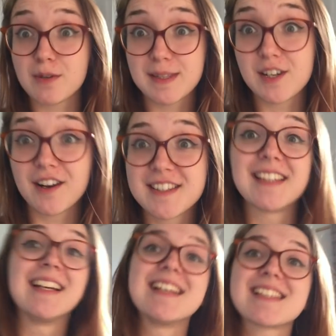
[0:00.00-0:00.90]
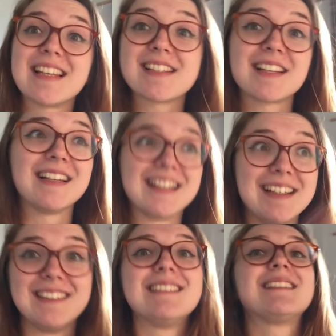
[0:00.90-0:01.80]
was starting this and then
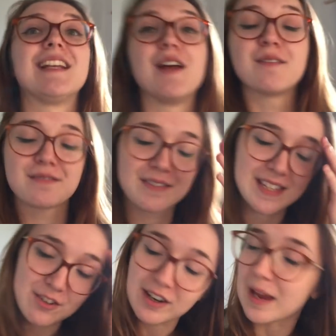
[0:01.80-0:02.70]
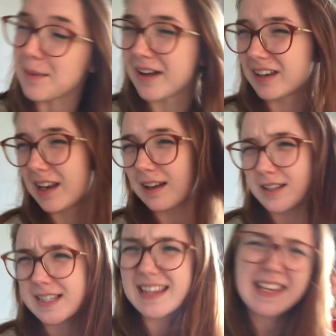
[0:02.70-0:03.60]
suddenly you know, Secret came out
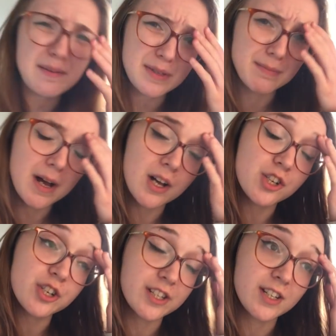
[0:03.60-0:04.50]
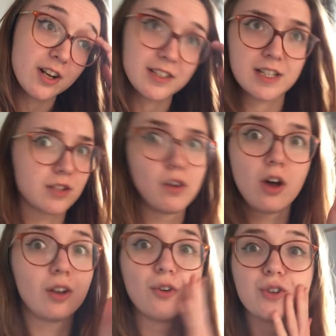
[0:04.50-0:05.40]
last, I think it was March she started, it's
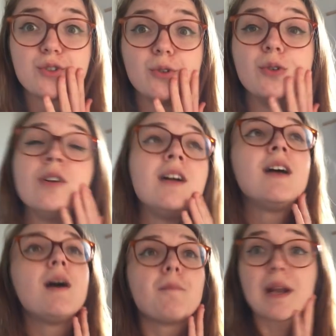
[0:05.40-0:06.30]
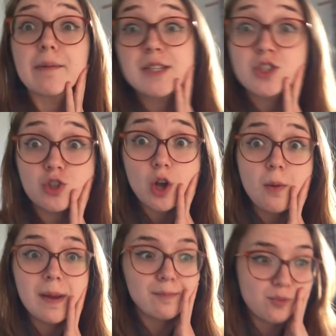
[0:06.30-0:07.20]
not long at all. But I was
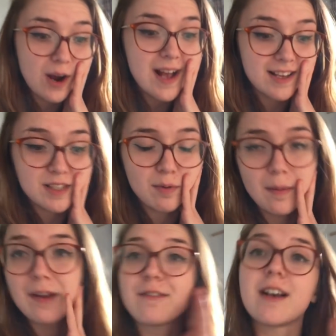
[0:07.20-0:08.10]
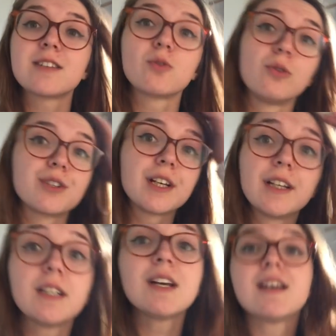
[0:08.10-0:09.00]
so impressed by my first
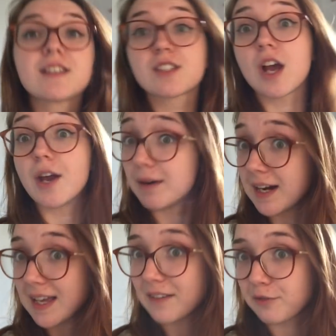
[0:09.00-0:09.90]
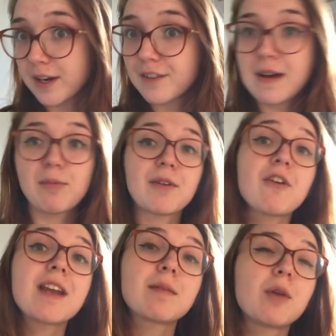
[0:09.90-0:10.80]
order. So I have written a Fabric
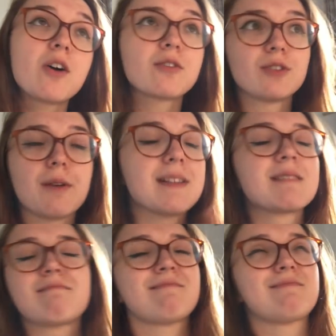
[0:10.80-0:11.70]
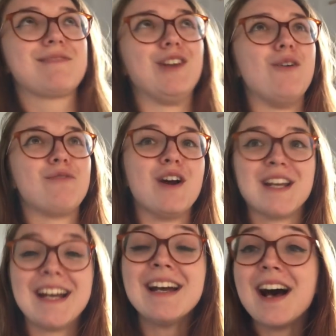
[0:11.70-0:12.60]
Friday blog, although it's not
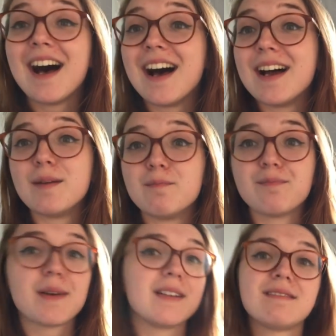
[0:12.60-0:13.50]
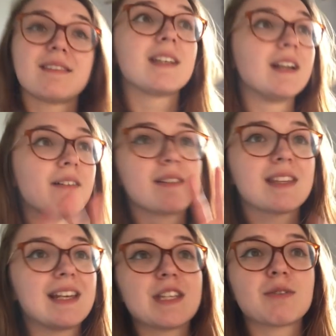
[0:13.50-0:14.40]
Friday, um, but you know,
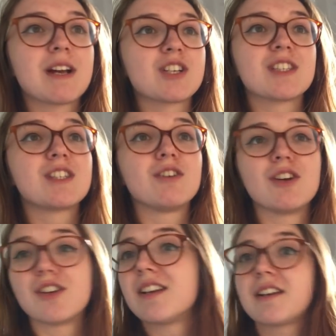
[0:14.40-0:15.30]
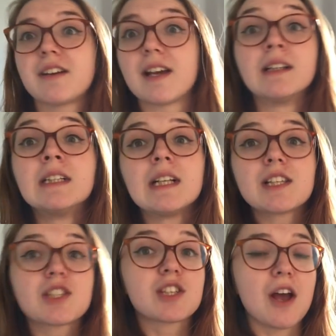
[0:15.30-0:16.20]
the alliteration's too good and I don't care.
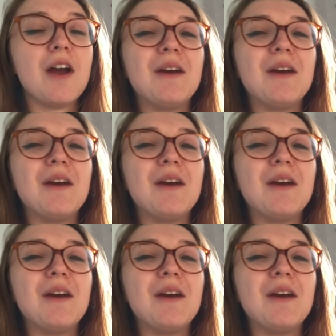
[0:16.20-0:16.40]
So